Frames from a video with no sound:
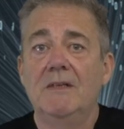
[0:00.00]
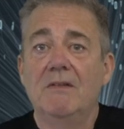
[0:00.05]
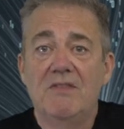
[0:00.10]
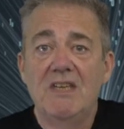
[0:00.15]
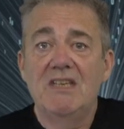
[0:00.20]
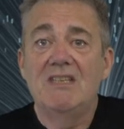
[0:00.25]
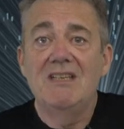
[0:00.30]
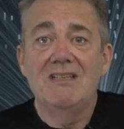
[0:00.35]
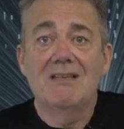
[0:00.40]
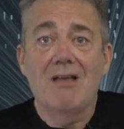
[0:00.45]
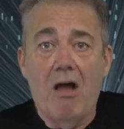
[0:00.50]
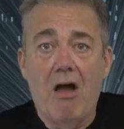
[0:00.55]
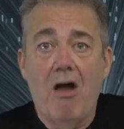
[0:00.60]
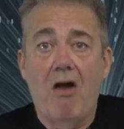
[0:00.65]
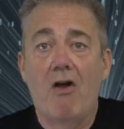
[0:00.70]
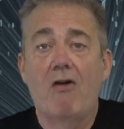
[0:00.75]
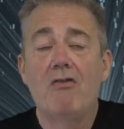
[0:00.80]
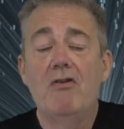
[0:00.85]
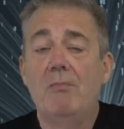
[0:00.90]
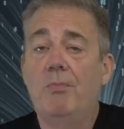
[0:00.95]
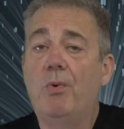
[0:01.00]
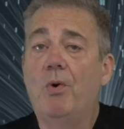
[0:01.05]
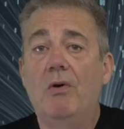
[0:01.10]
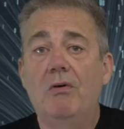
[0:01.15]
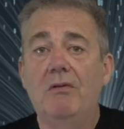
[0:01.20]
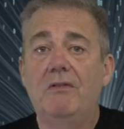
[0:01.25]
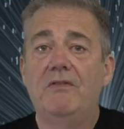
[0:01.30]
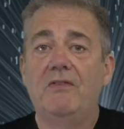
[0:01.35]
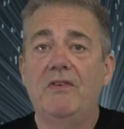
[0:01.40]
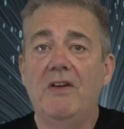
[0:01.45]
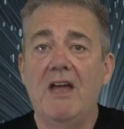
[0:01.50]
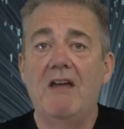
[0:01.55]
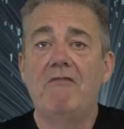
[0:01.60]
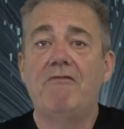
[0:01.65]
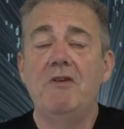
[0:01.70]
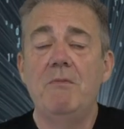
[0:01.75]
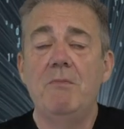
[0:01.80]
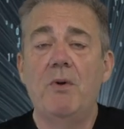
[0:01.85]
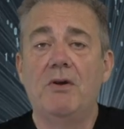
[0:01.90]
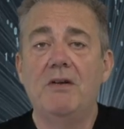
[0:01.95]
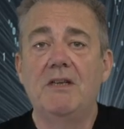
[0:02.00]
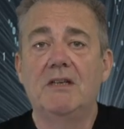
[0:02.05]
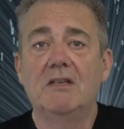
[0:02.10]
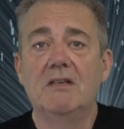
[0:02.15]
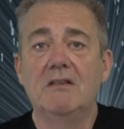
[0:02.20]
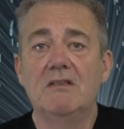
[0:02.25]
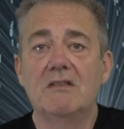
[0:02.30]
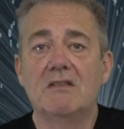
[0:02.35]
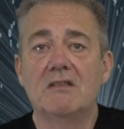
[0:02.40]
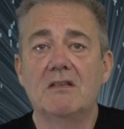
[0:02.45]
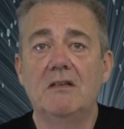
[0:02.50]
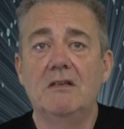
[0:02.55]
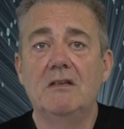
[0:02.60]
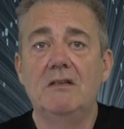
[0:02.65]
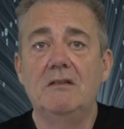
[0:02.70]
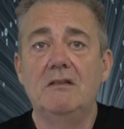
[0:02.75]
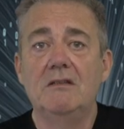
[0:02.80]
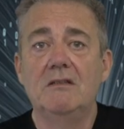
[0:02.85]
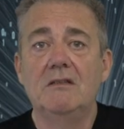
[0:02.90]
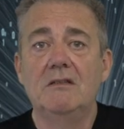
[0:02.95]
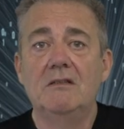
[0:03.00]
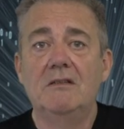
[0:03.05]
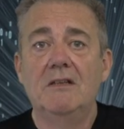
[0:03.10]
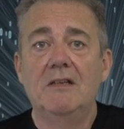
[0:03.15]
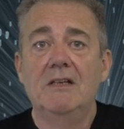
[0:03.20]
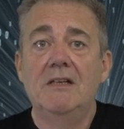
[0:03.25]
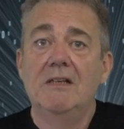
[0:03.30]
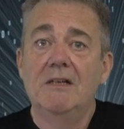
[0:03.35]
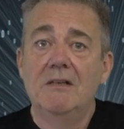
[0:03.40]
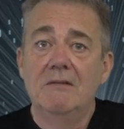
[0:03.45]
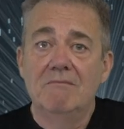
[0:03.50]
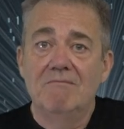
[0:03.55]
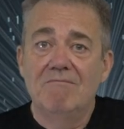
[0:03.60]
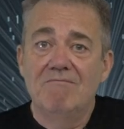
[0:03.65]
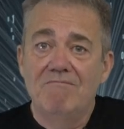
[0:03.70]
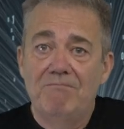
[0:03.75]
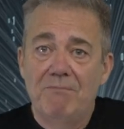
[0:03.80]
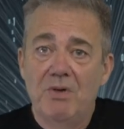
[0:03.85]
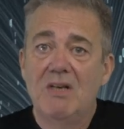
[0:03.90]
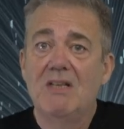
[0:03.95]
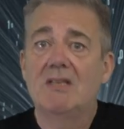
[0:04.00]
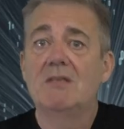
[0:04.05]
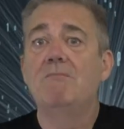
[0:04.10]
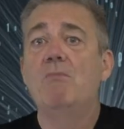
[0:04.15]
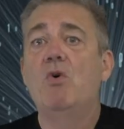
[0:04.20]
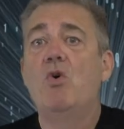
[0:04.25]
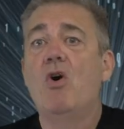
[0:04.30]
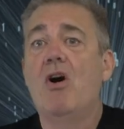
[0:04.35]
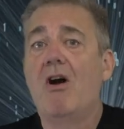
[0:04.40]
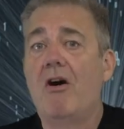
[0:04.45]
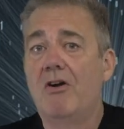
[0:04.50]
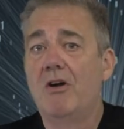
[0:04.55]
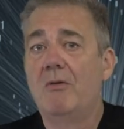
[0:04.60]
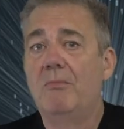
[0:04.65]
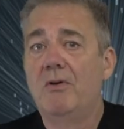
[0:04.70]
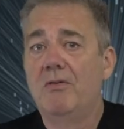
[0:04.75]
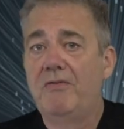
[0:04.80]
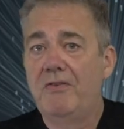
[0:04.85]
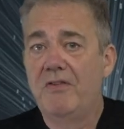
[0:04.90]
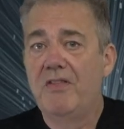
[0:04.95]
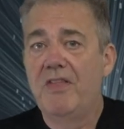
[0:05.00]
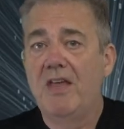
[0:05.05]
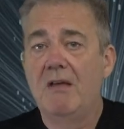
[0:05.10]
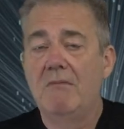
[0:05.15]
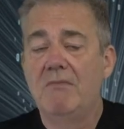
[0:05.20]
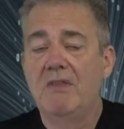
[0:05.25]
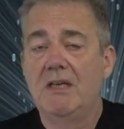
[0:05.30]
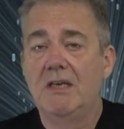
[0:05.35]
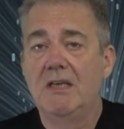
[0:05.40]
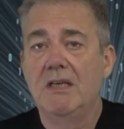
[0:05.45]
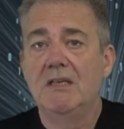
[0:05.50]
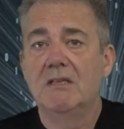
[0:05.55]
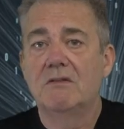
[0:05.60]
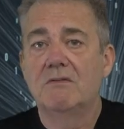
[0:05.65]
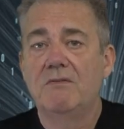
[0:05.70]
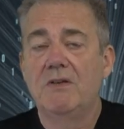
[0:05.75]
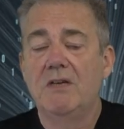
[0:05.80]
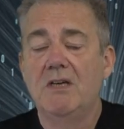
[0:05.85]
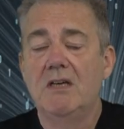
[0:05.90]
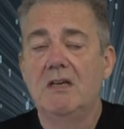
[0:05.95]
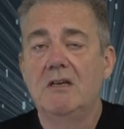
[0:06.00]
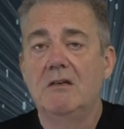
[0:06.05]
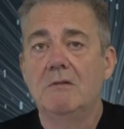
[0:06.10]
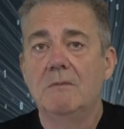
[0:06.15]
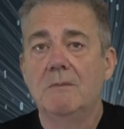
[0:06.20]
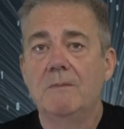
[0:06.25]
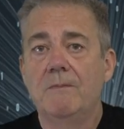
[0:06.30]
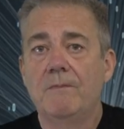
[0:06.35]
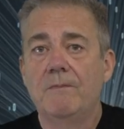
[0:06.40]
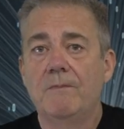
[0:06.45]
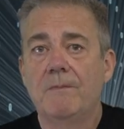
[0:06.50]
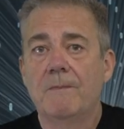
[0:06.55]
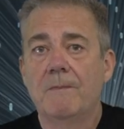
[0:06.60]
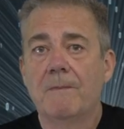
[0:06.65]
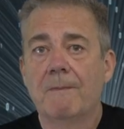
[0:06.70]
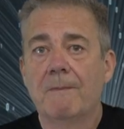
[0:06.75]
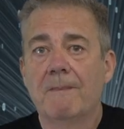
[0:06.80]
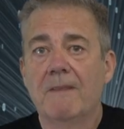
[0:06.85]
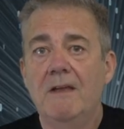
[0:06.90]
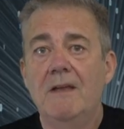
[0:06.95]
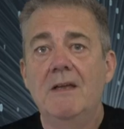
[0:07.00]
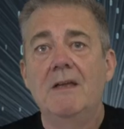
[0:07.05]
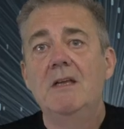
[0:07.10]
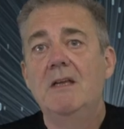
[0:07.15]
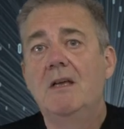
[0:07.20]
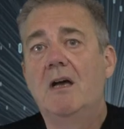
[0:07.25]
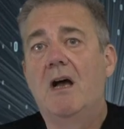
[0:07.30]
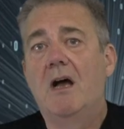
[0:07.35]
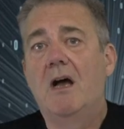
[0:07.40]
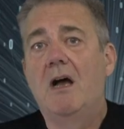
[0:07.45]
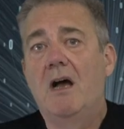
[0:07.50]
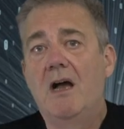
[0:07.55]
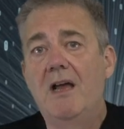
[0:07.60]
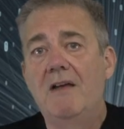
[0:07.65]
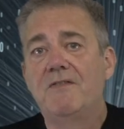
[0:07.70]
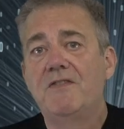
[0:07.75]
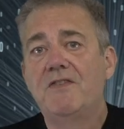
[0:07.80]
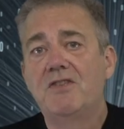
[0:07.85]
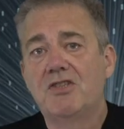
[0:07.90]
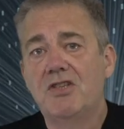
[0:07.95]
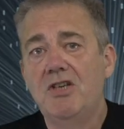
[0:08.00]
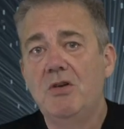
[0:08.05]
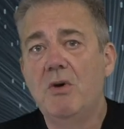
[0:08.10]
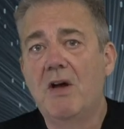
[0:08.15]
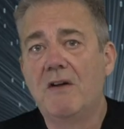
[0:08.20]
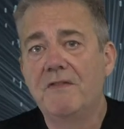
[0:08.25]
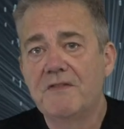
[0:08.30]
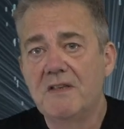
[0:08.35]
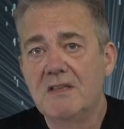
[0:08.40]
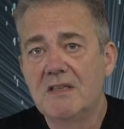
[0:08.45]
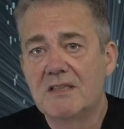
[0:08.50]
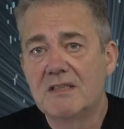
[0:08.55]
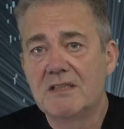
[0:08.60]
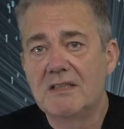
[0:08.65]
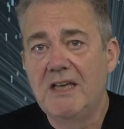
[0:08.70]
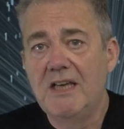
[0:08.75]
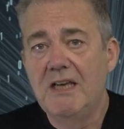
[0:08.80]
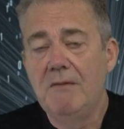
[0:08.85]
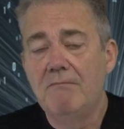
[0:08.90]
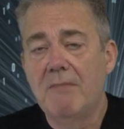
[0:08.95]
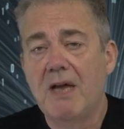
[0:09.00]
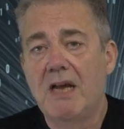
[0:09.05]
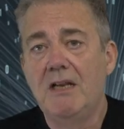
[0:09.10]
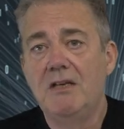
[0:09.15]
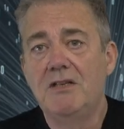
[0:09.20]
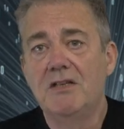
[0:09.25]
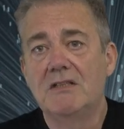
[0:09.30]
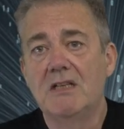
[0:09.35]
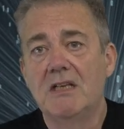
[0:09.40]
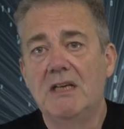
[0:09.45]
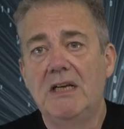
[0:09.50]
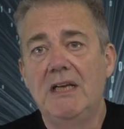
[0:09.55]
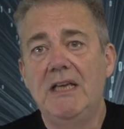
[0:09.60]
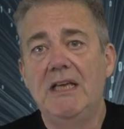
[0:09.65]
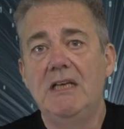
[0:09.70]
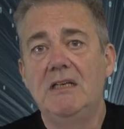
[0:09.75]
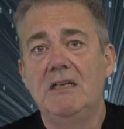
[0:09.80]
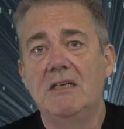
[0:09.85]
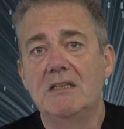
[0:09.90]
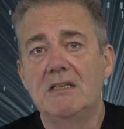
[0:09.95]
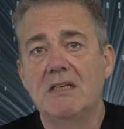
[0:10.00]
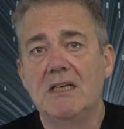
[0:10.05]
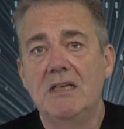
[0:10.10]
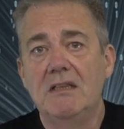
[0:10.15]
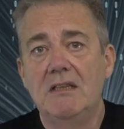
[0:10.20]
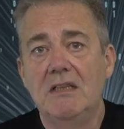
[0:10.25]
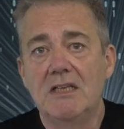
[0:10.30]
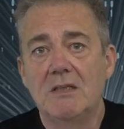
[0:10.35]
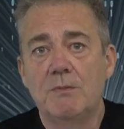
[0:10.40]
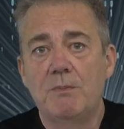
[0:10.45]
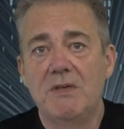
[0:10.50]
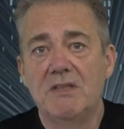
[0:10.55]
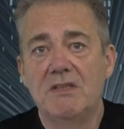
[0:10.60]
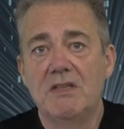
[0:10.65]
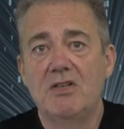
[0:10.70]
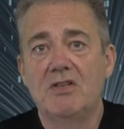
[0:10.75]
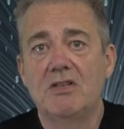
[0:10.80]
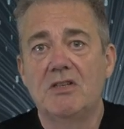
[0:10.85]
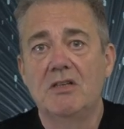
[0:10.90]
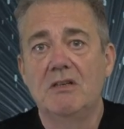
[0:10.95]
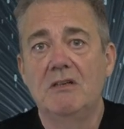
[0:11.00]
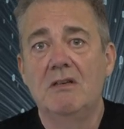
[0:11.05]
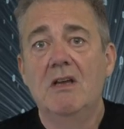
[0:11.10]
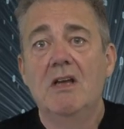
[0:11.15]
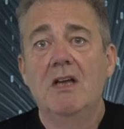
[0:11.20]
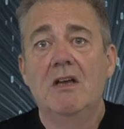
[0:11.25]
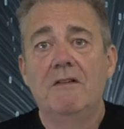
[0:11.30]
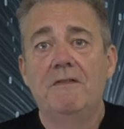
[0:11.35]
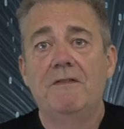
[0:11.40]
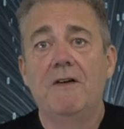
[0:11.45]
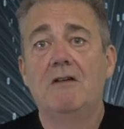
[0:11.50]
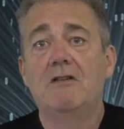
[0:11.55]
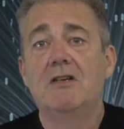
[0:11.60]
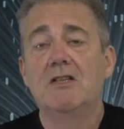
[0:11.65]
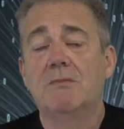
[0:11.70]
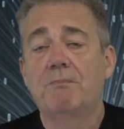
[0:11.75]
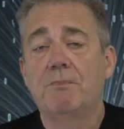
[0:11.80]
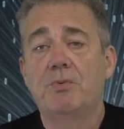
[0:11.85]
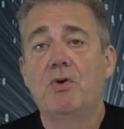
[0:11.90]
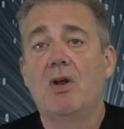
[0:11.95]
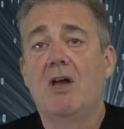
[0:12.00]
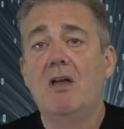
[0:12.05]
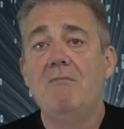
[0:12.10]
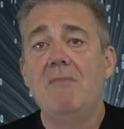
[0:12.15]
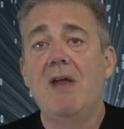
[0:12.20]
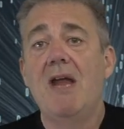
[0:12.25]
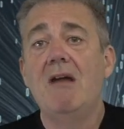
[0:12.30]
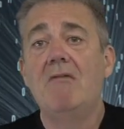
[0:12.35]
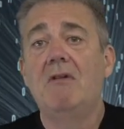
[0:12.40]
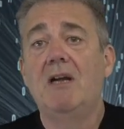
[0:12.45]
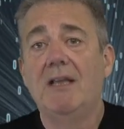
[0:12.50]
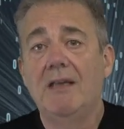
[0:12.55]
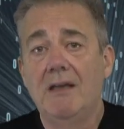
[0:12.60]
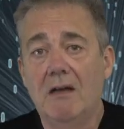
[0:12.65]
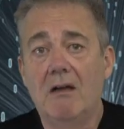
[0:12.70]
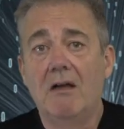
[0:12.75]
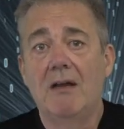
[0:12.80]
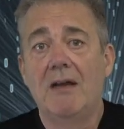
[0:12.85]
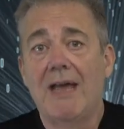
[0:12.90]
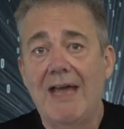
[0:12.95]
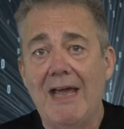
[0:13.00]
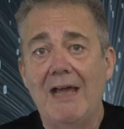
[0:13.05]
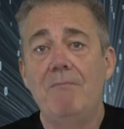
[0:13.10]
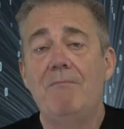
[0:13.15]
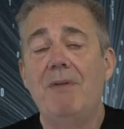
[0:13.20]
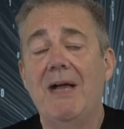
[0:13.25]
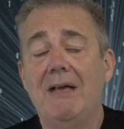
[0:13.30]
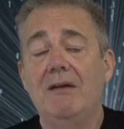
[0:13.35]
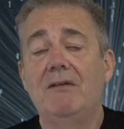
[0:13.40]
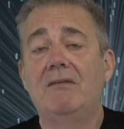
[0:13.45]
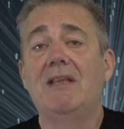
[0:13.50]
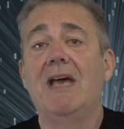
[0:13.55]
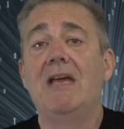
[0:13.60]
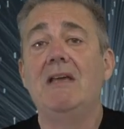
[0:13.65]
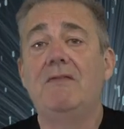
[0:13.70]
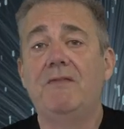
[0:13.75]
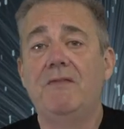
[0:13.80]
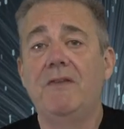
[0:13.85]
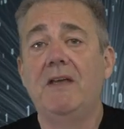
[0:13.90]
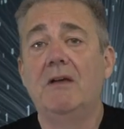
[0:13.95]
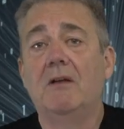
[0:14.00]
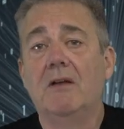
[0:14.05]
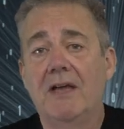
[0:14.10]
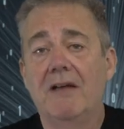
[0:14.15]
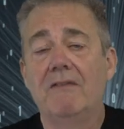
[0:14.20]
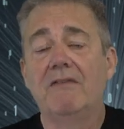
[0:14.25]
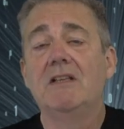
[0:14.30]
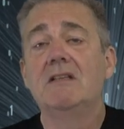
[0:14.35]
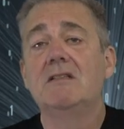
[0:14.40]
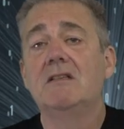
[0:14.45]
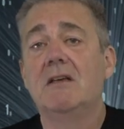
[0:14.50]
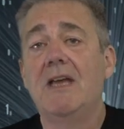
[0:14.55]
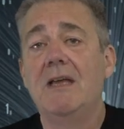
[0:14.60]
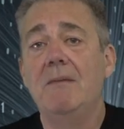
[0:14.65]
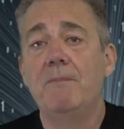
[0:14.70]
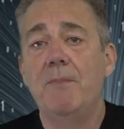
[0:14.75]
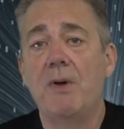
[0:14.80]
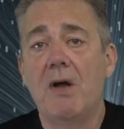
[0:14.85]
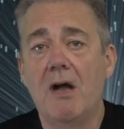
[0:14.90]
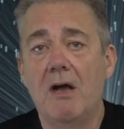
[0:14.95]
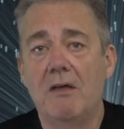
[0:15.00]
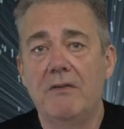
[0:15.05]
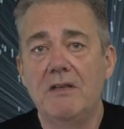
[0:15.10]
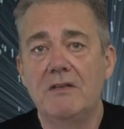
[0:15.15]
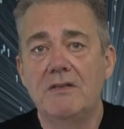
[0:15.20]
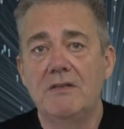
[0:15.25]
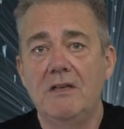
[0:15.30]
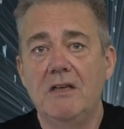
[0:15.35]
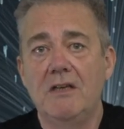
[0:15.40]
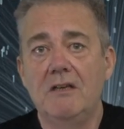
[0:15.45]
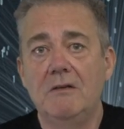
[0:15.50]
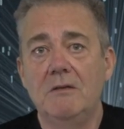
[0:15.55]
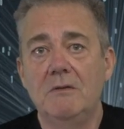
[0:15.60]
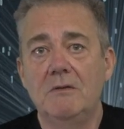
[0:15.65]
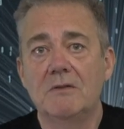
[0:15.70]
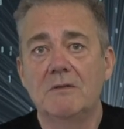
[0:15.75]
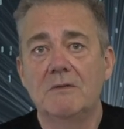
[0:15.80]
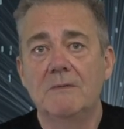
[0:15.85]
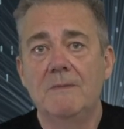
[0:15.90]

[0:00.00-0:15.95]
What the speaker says: This is horrible for everybody concerned, but it's more horrible for them than it is for you. I have too often seen managers and leaders in this position focus primarily on how bad they feel having to impart this news,